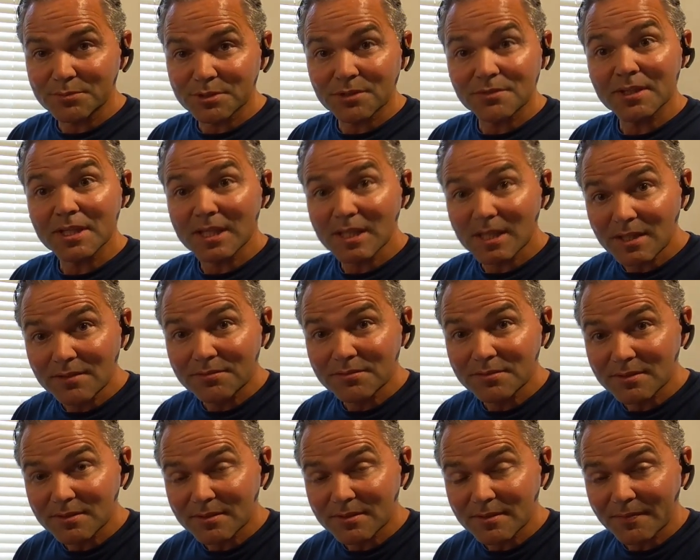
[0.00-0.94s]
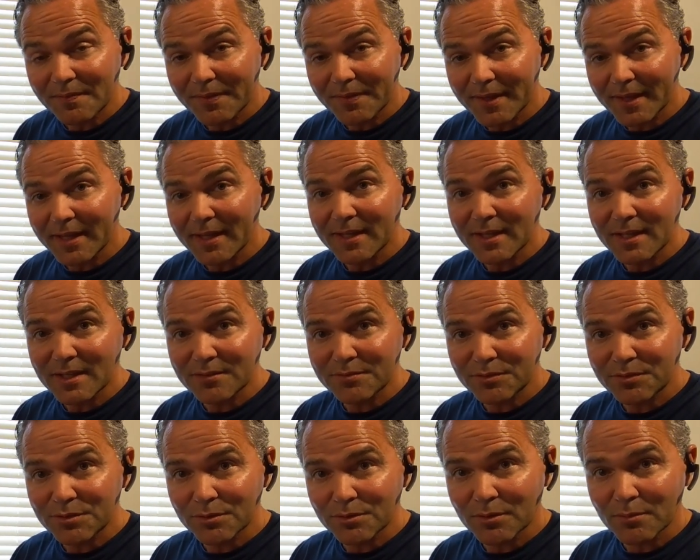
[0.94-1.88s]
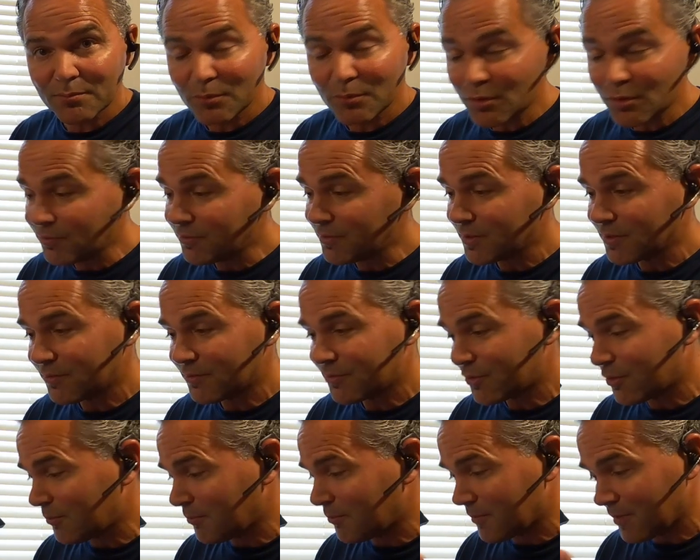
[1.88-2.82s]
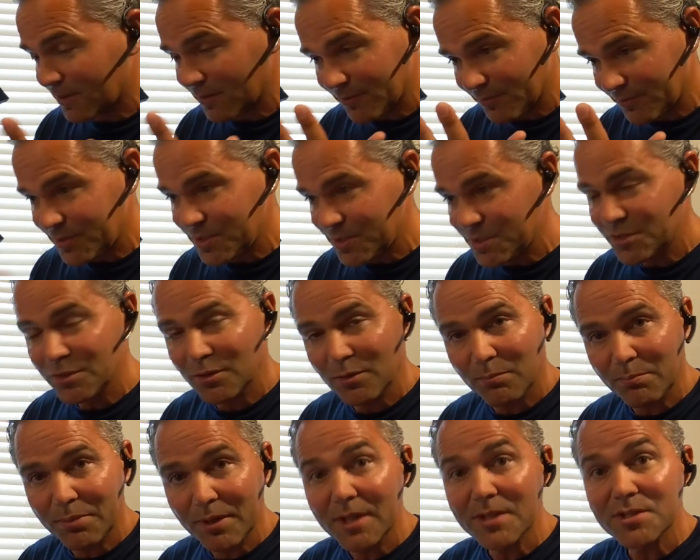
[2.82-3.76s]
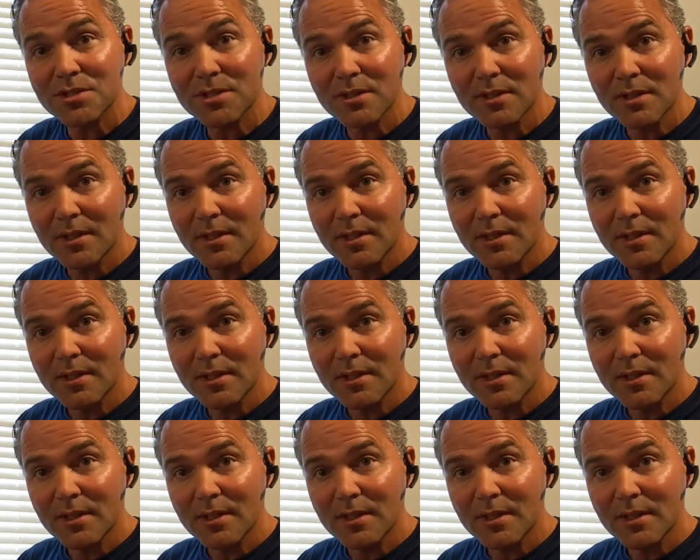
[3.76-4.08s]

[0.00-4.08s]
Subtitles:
So even if you're moving from Visual Plus